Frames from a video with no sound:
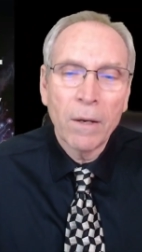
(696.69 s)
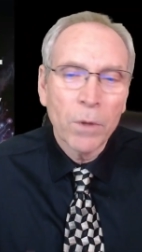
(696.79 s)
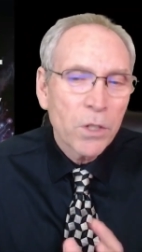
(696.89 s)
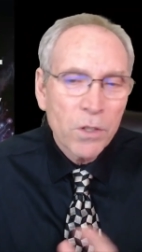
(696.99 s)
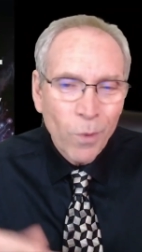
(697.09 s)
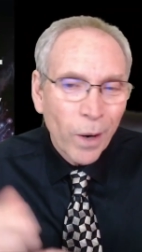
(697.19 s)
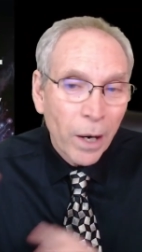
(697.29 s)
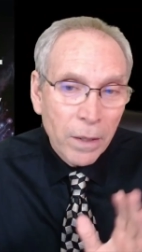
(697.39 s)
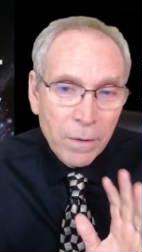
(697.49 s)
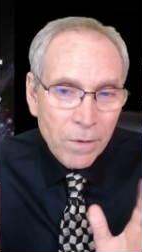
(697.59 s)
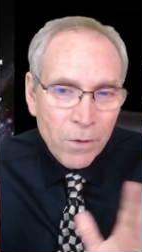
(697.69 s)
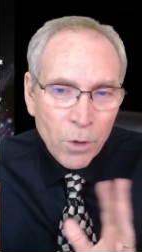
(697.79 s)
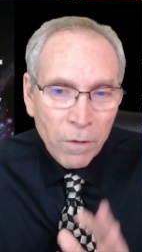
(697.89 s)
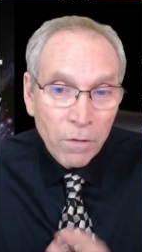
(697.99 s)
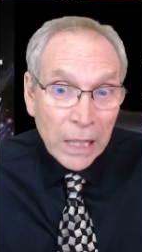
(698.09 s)
which is where it
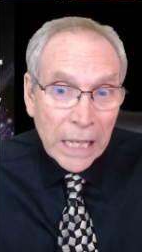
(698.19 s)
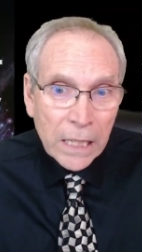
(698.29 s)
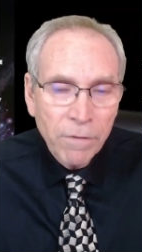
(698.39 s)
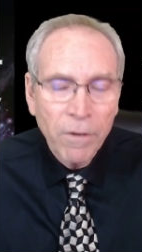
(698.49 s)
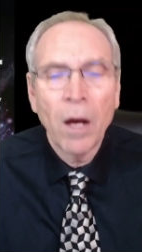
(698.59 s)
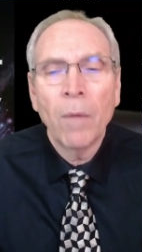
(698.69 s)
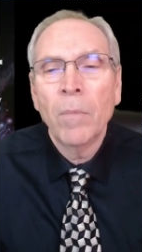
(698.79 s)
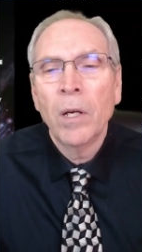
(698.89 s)
sort of leaked from,